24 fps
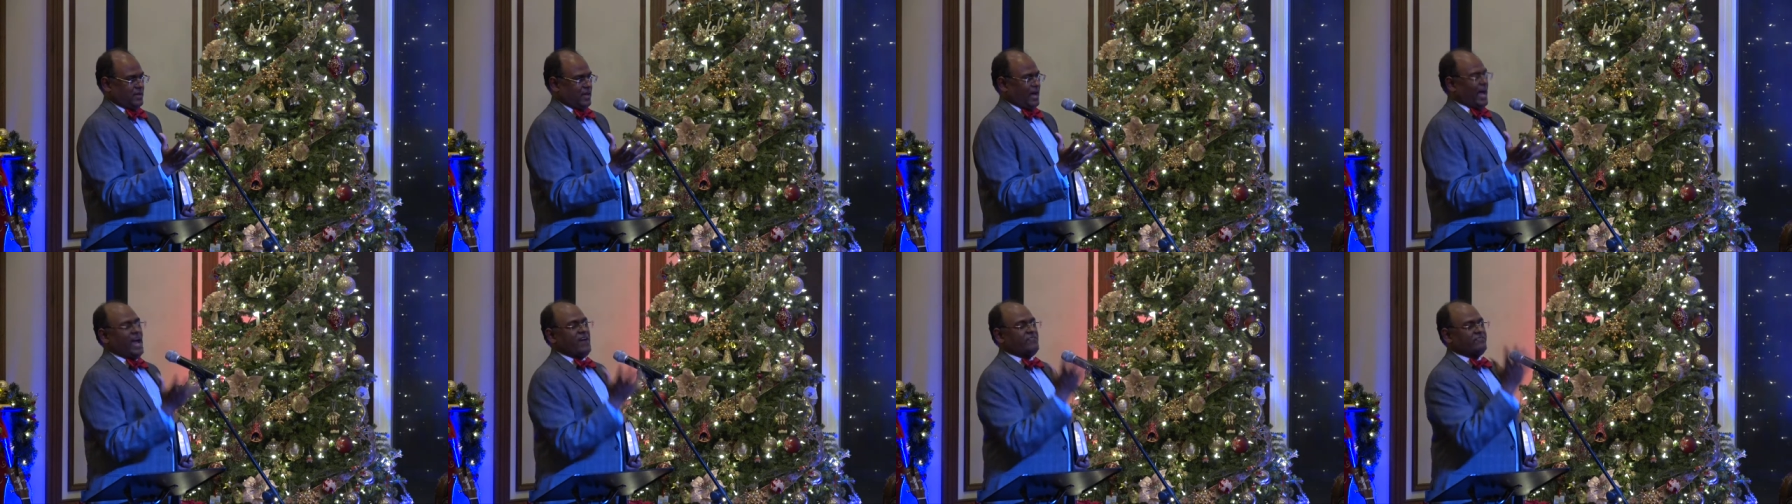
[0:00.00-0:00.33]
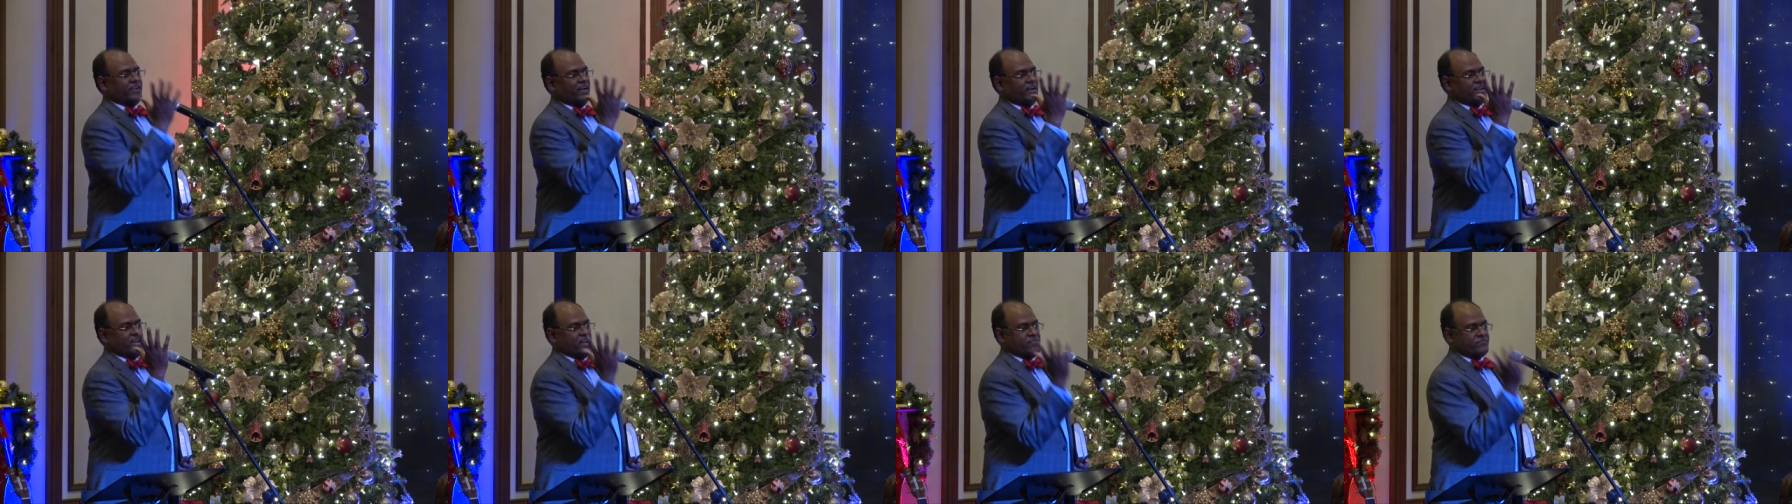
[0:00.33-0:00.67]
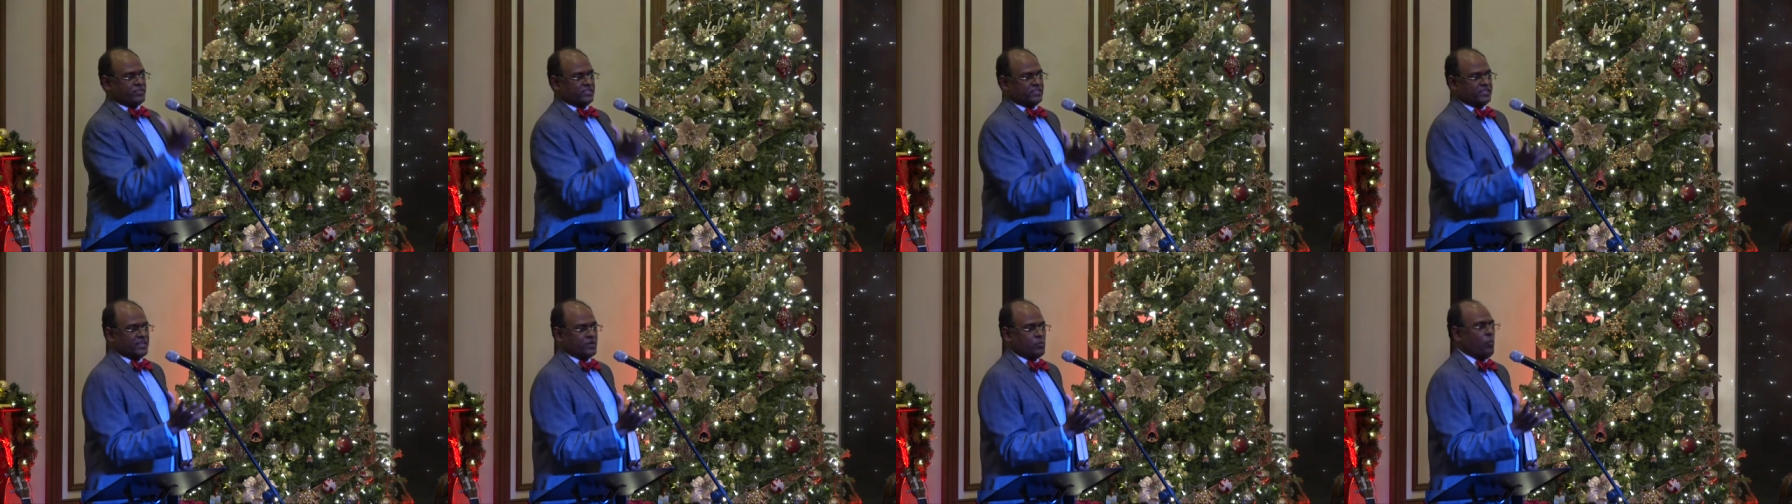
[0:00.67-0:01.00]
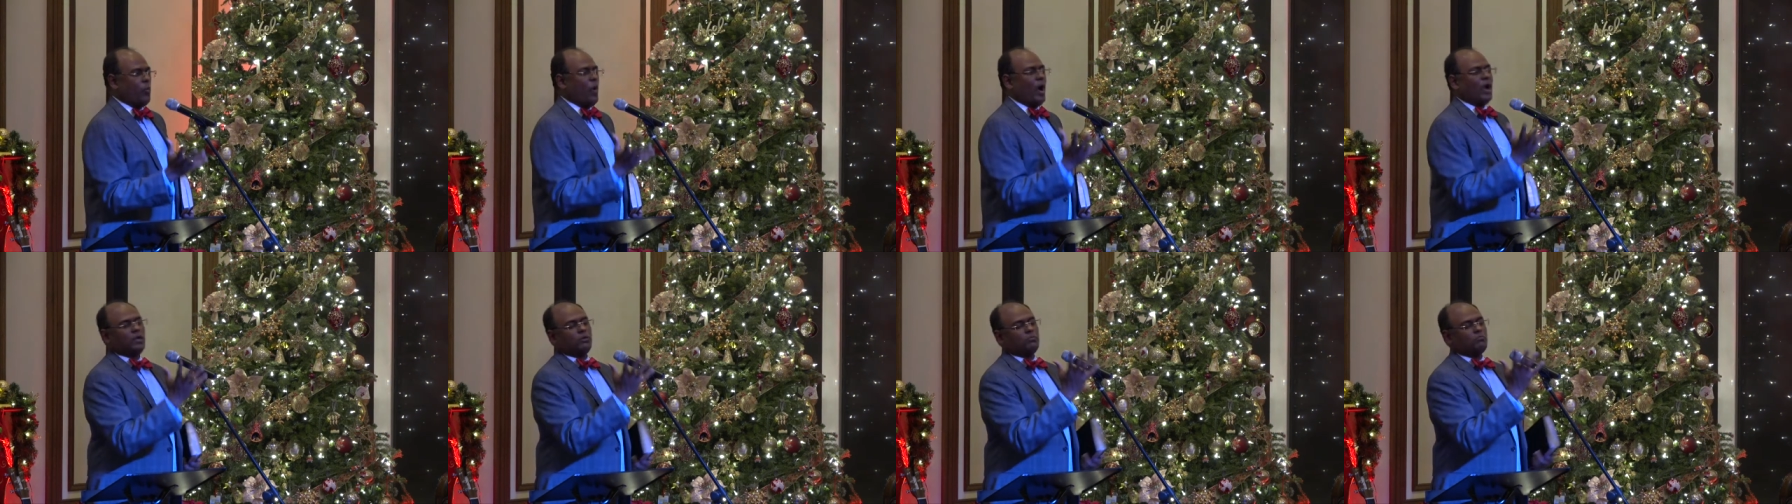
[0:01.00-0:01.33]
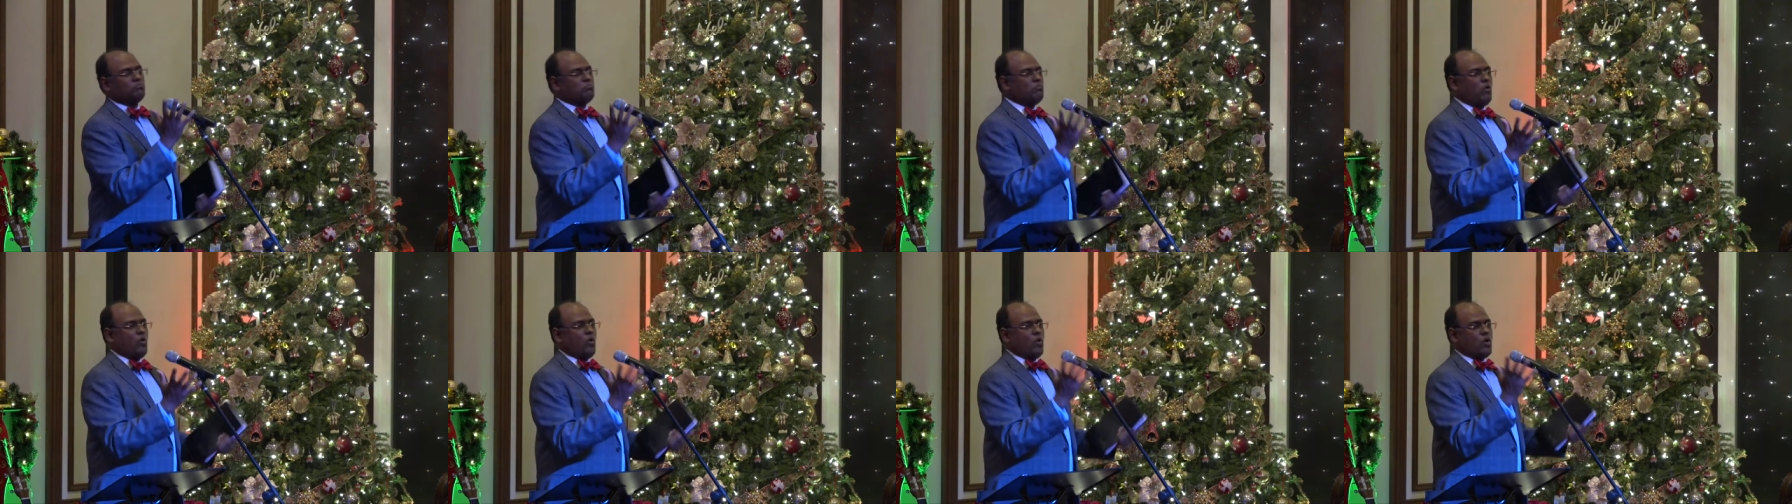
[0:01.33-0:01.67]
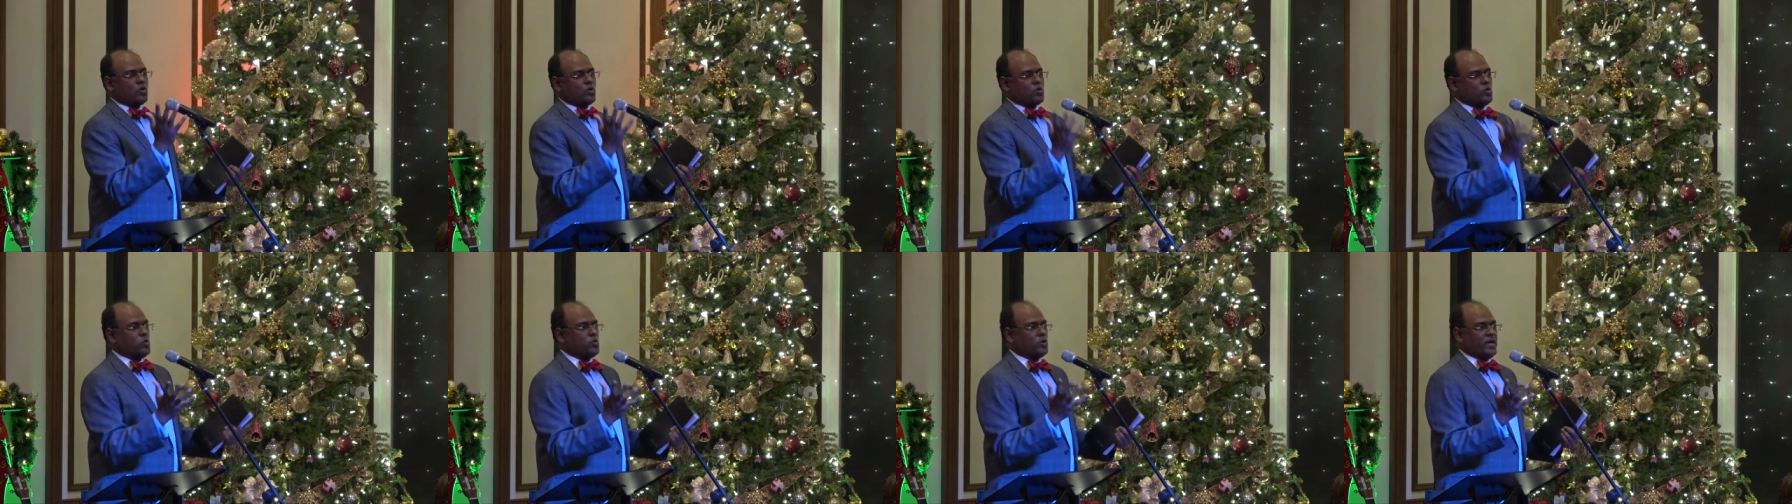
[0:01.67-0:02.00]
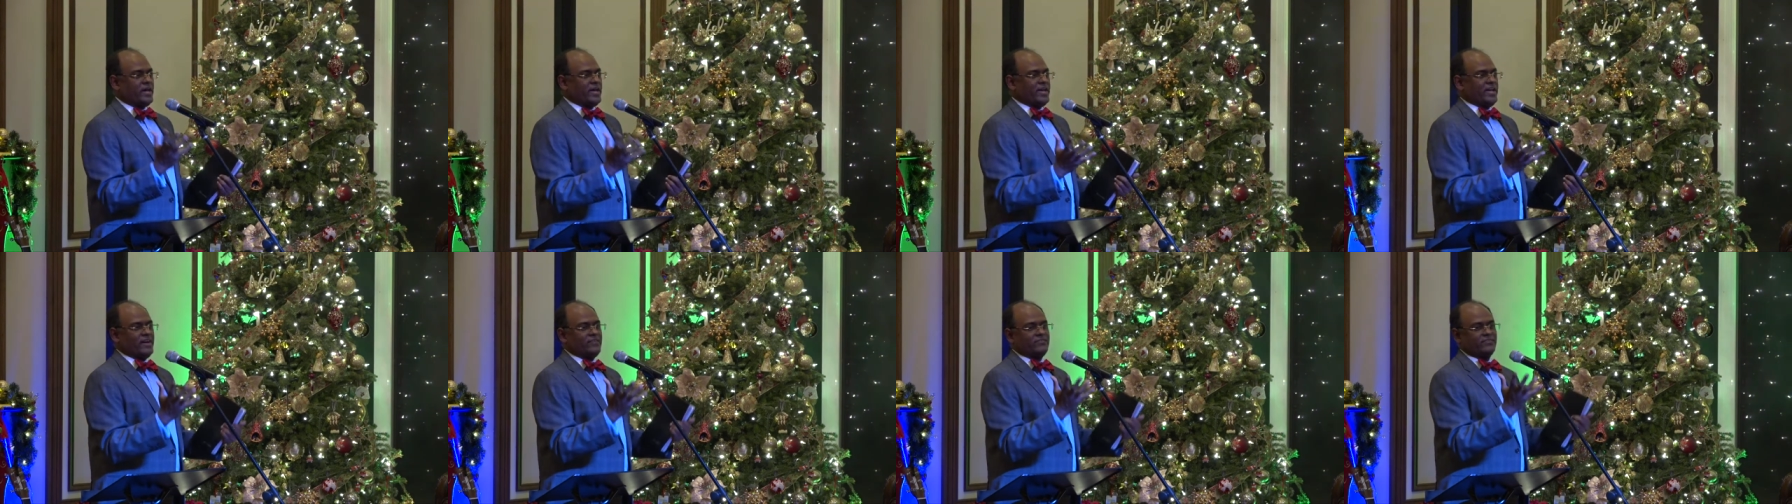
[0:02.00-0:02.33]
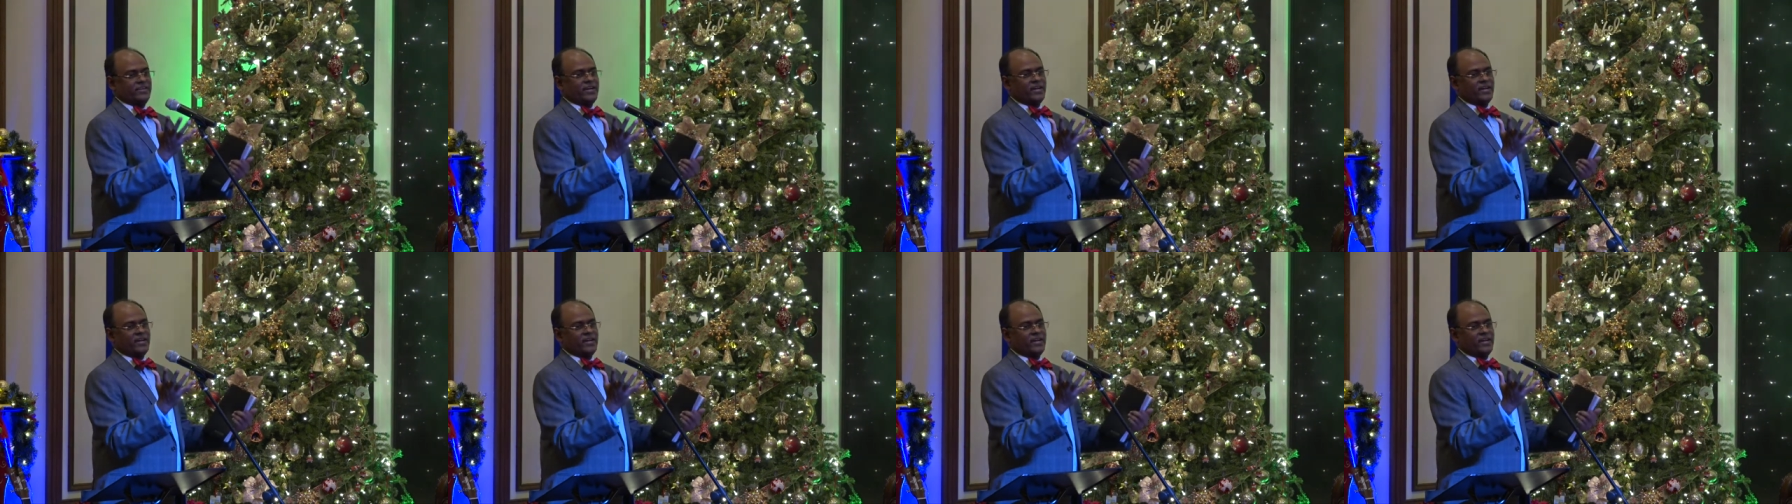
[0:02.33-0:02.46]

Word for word: I have done everything. What more could I have